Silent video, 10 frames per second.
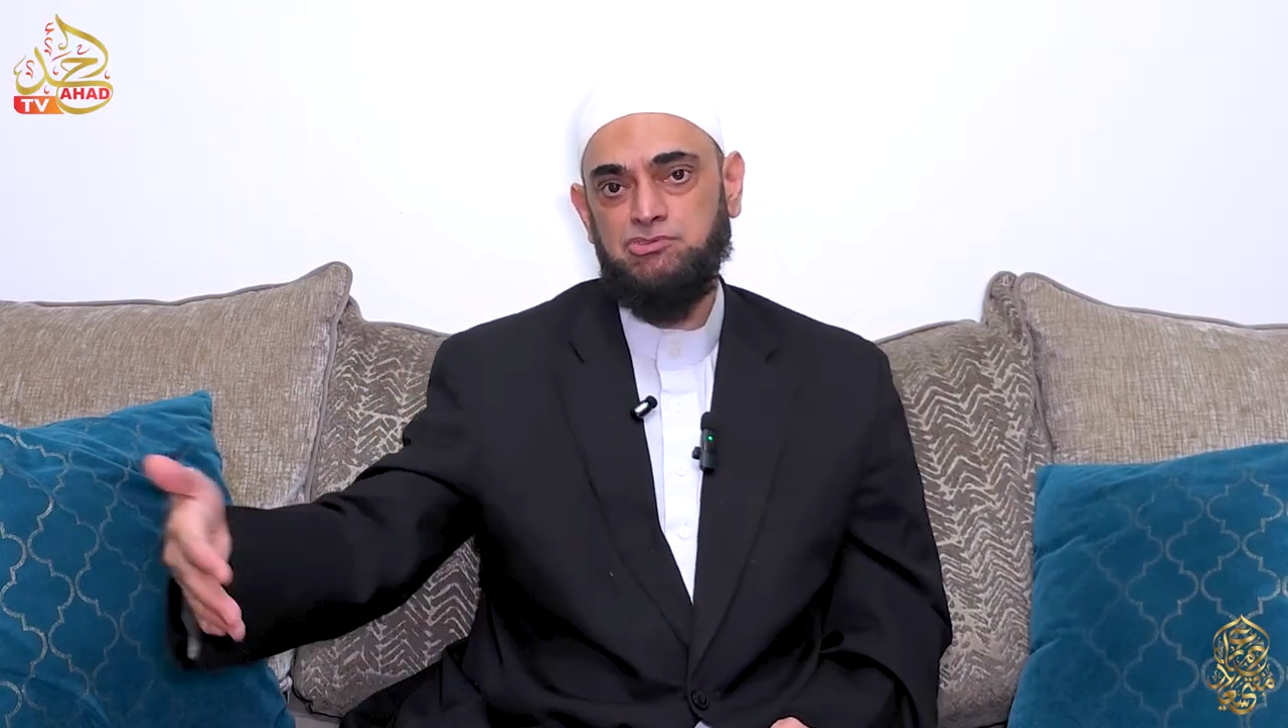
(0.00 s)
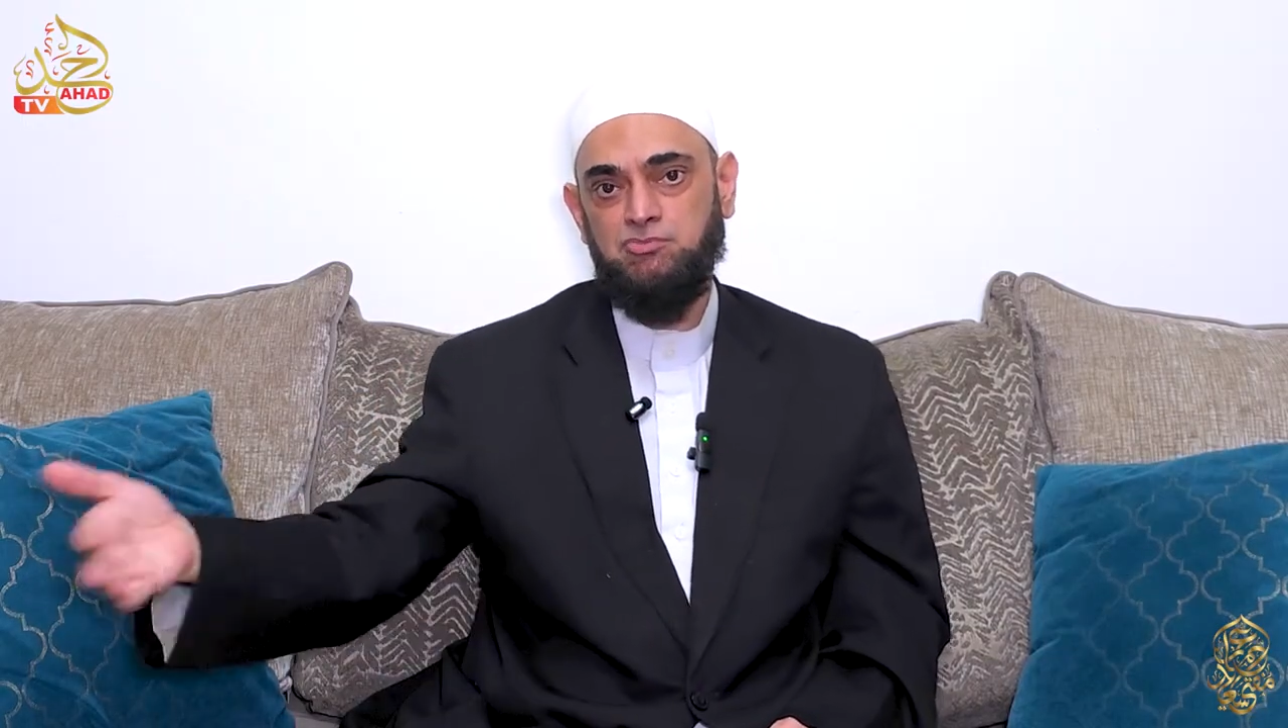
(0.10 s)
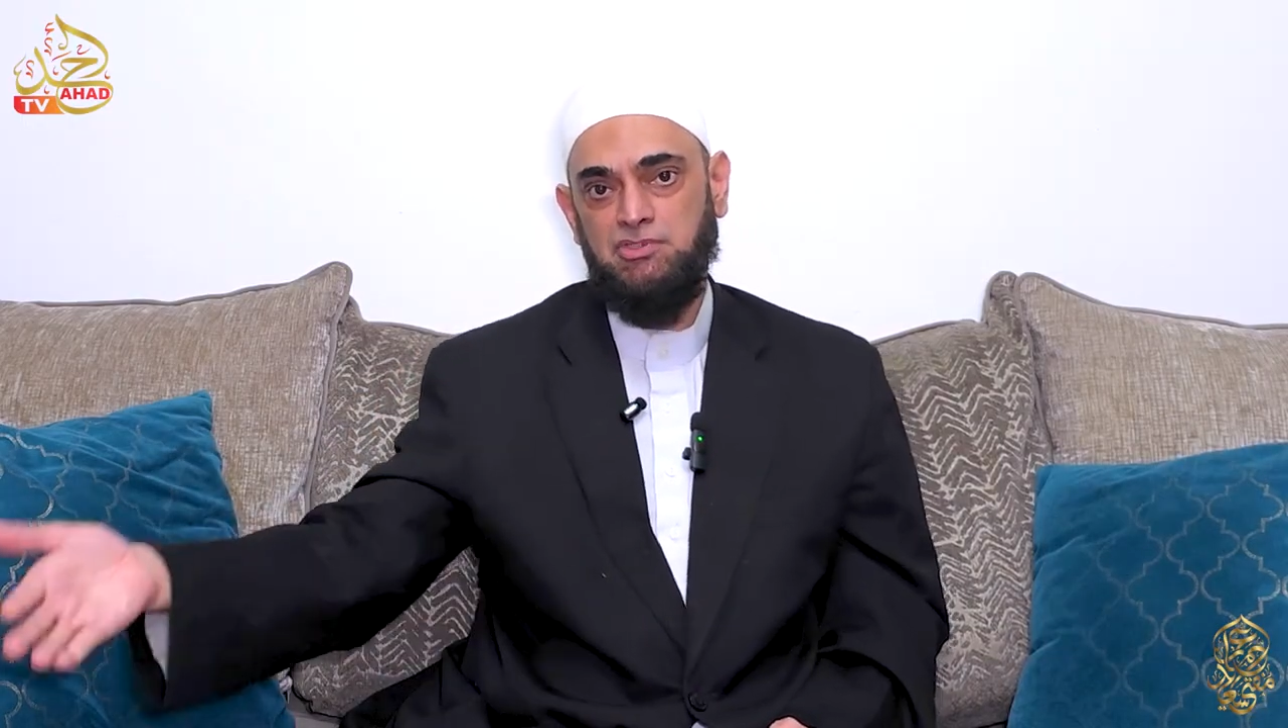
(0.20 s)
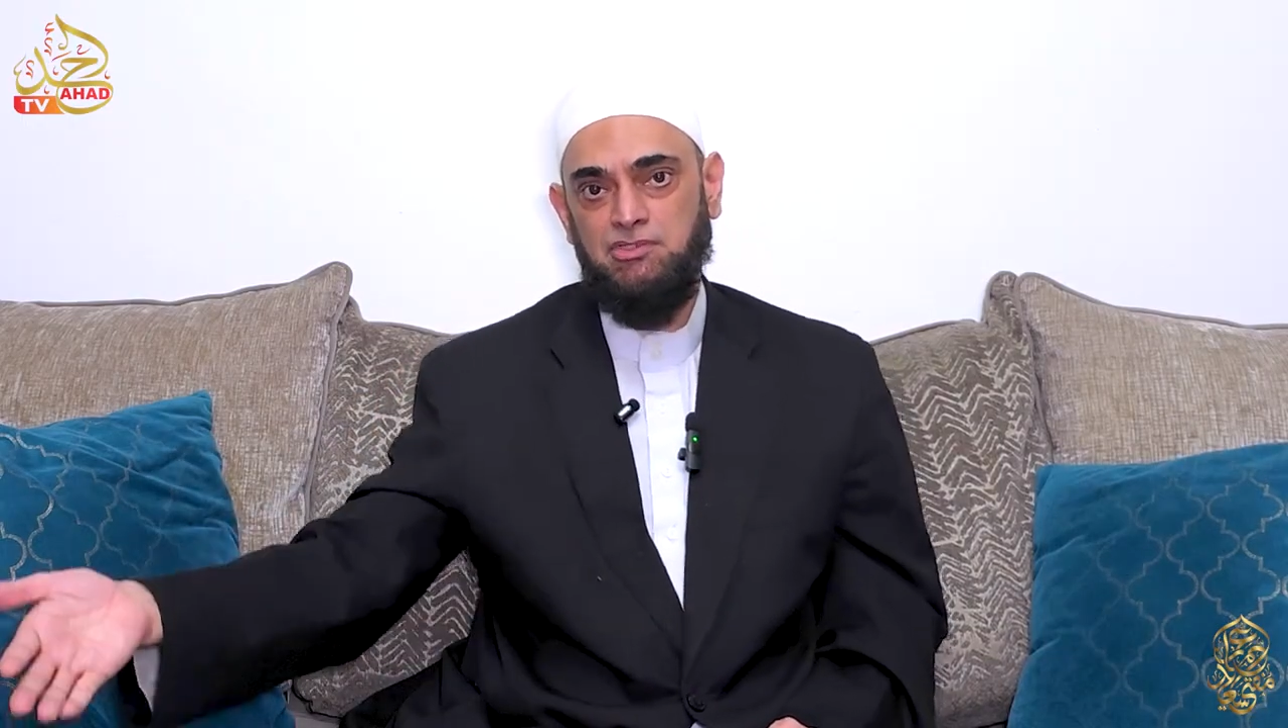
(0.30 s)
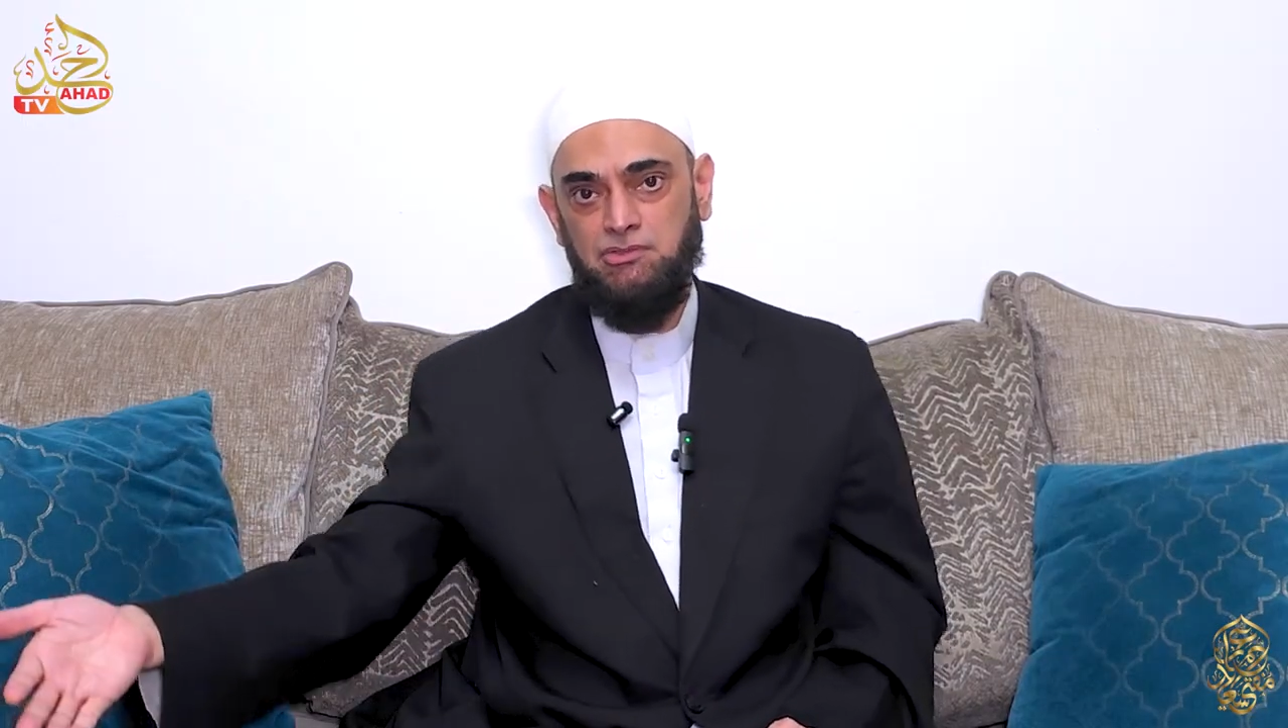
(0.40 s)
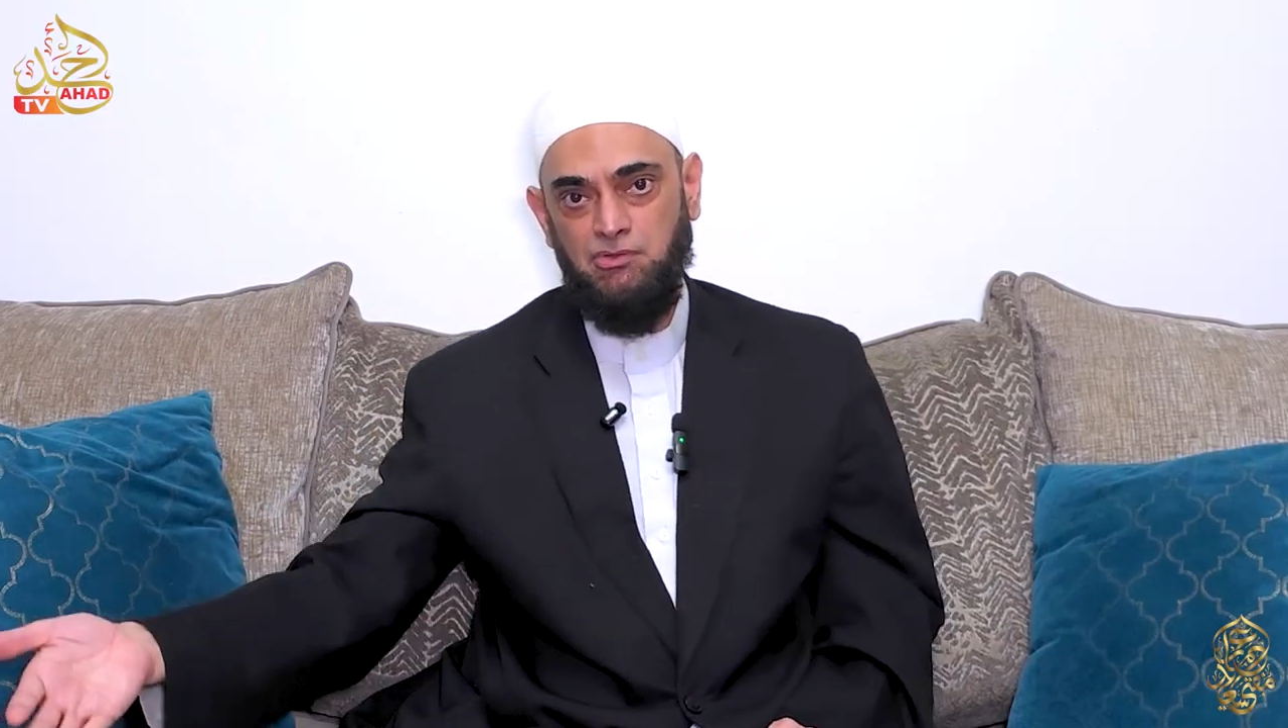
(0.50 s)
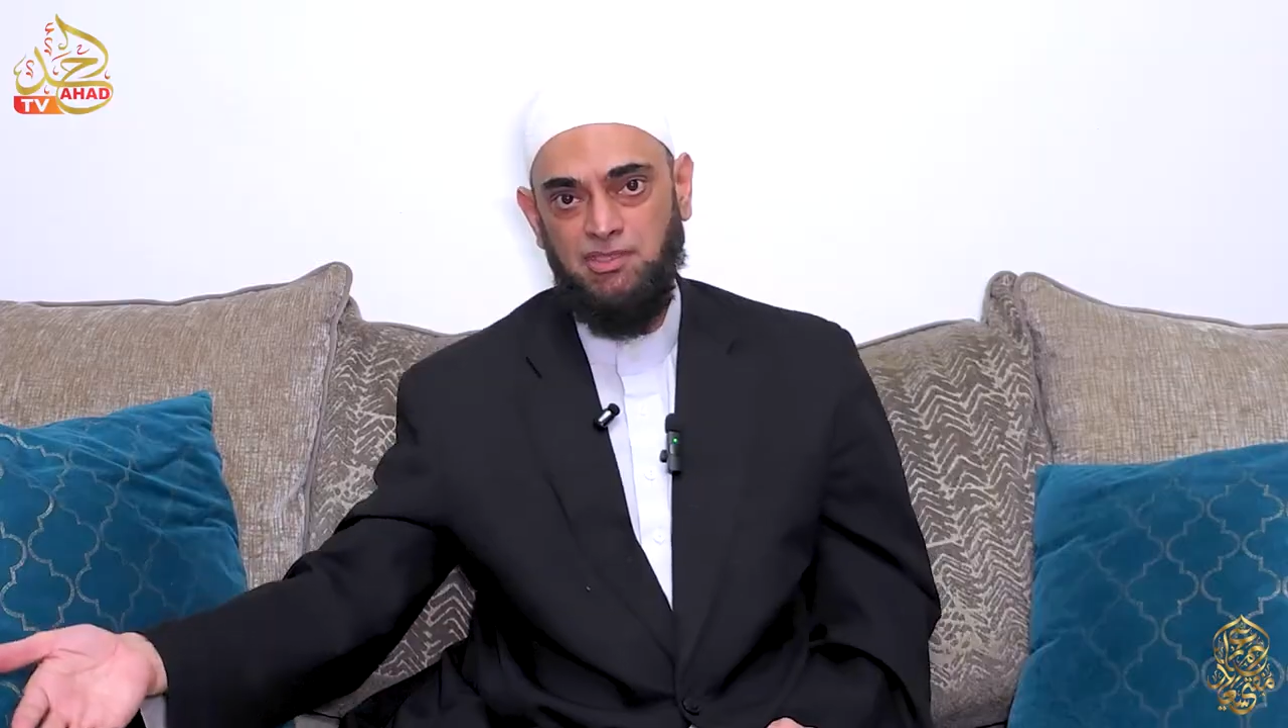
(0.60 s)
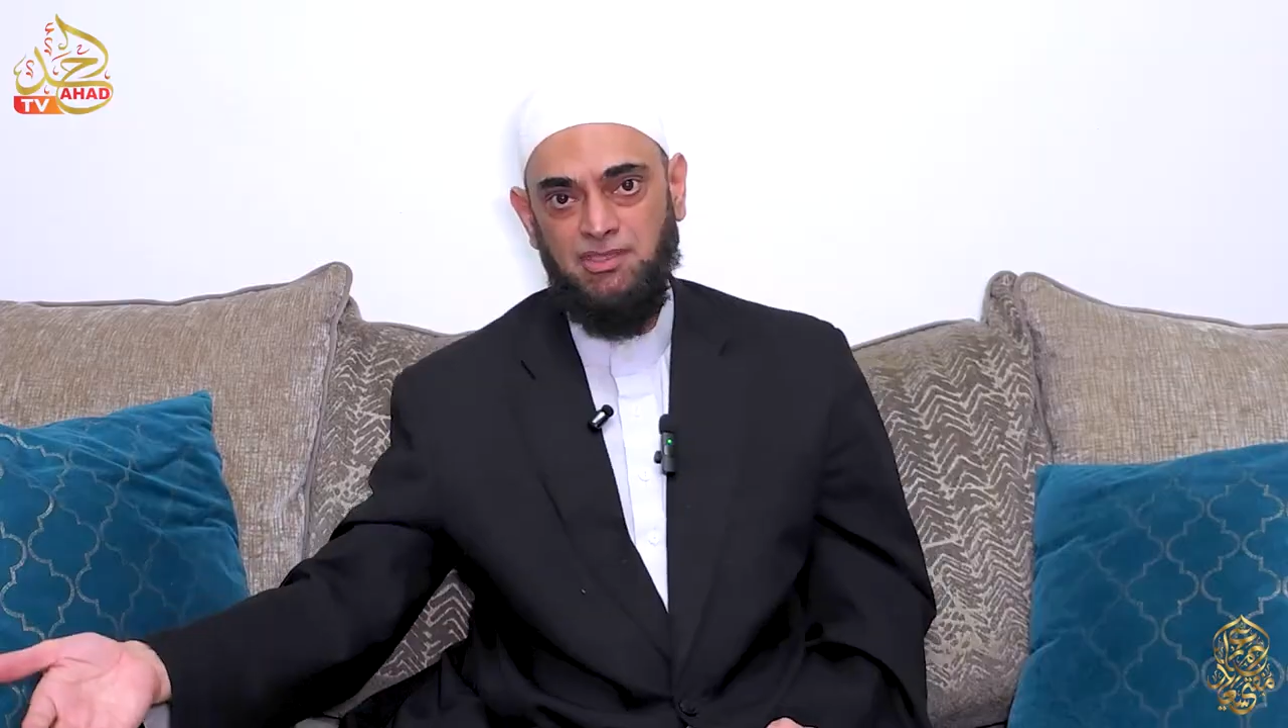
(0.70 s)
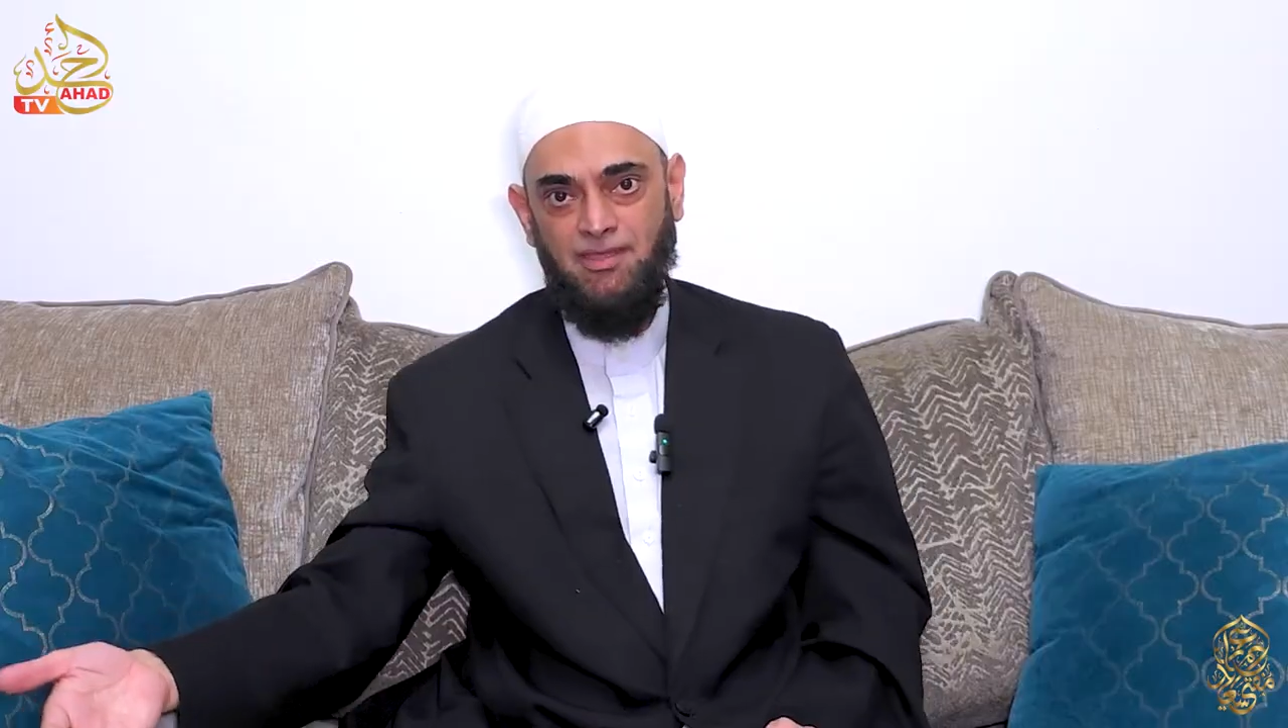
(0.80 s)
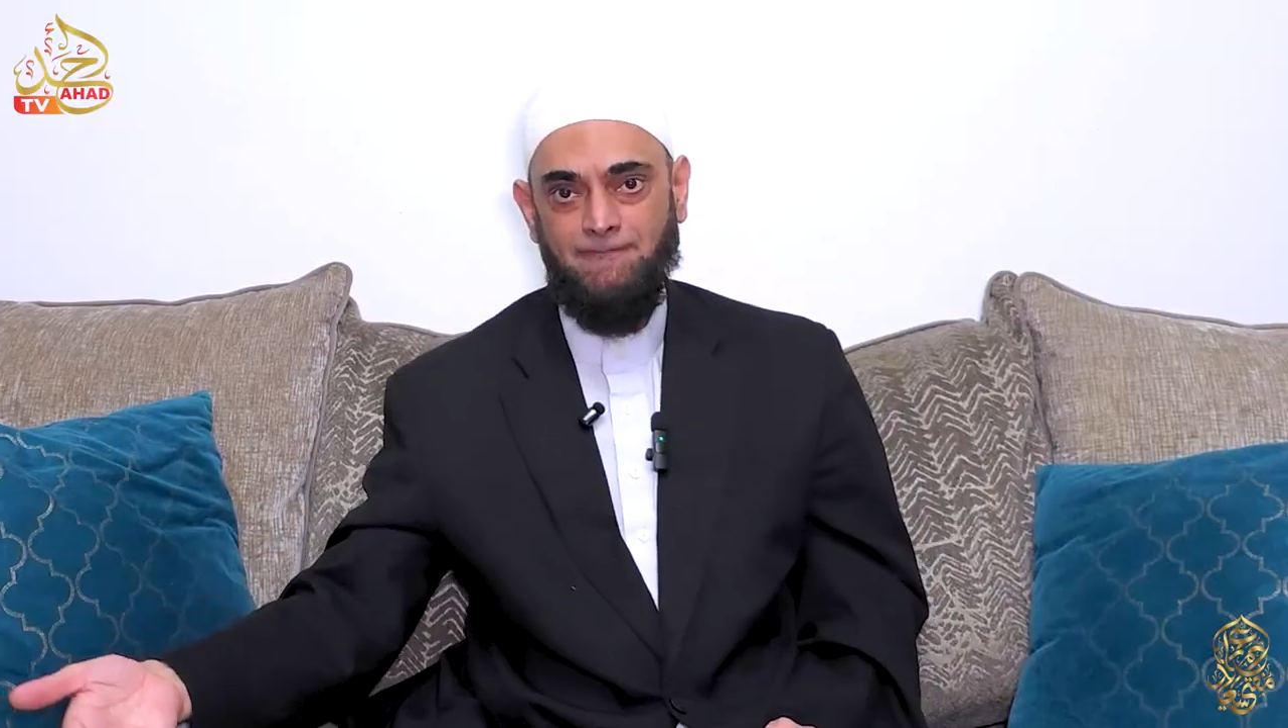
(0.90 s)
to be
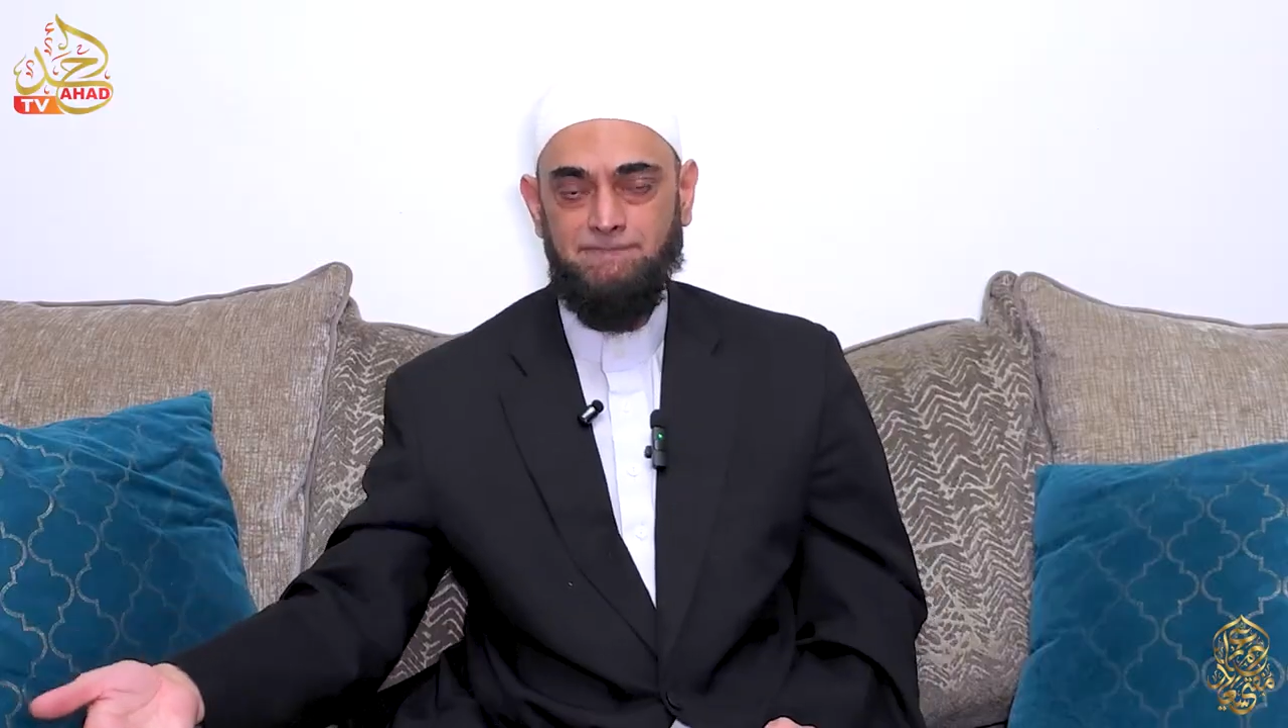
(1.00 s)
knowing